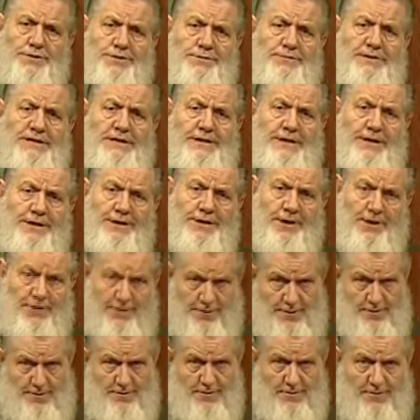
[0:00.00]
to be done on
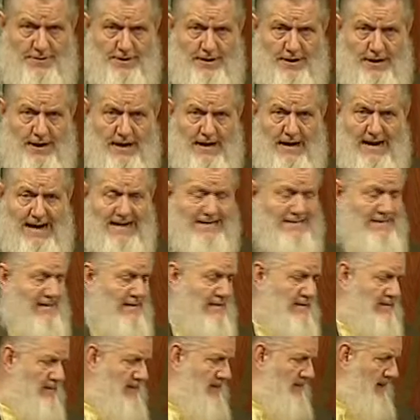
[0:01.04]
earth as it
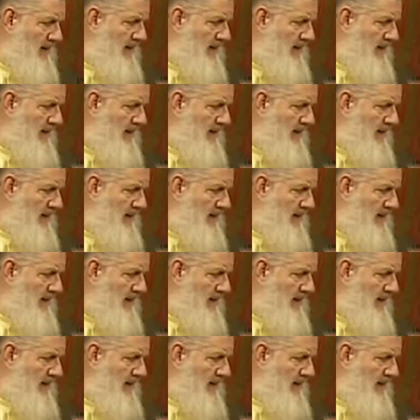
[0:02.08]
is in